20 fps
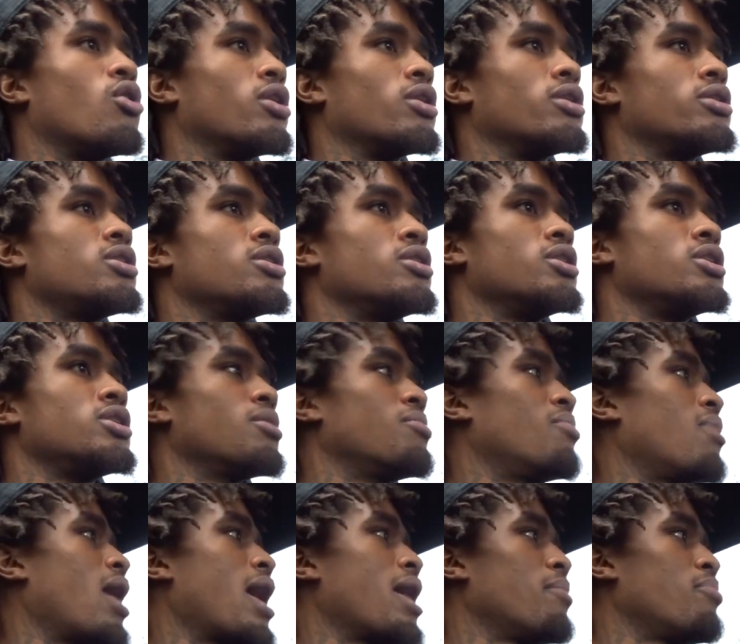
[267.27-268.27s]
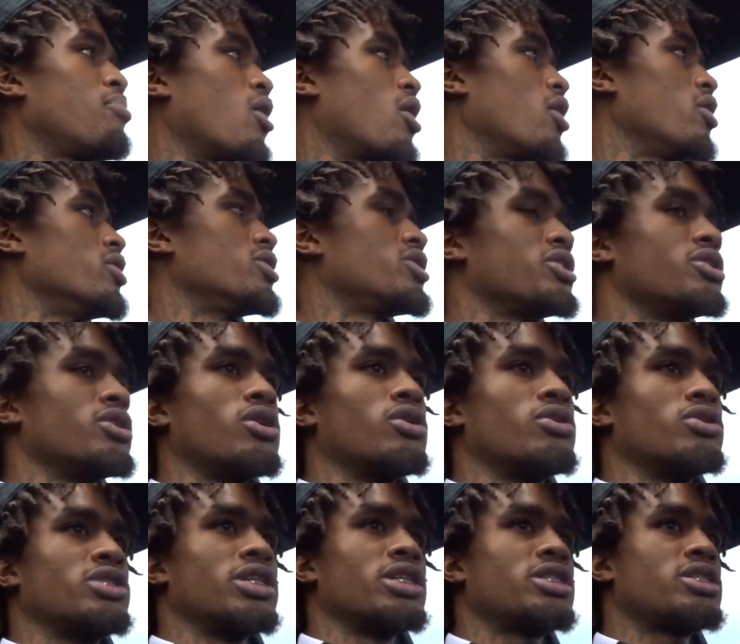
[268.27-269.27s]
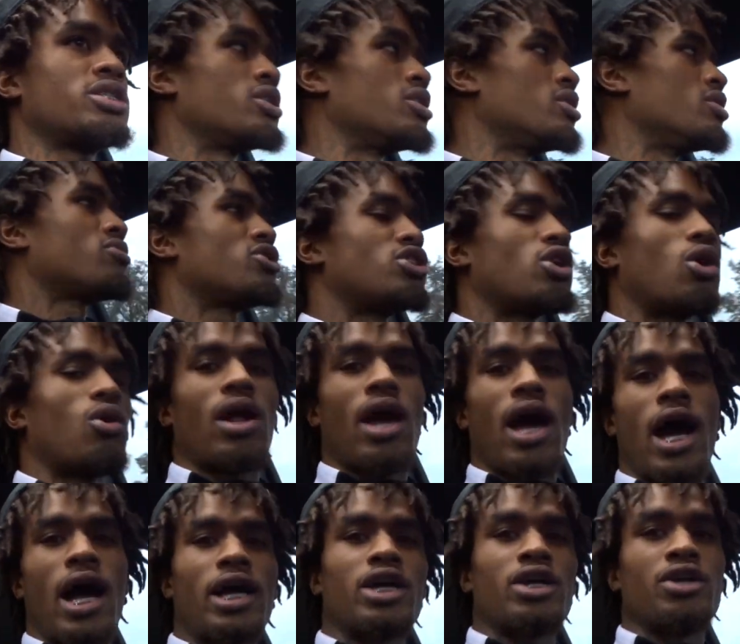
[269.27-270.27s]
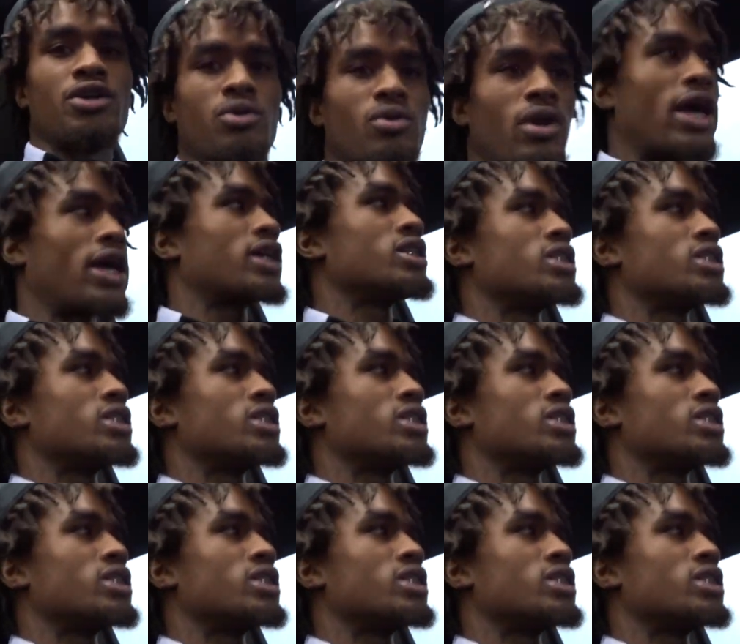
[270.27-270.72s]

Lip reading: to buy parts, you know, just to show that I can do that.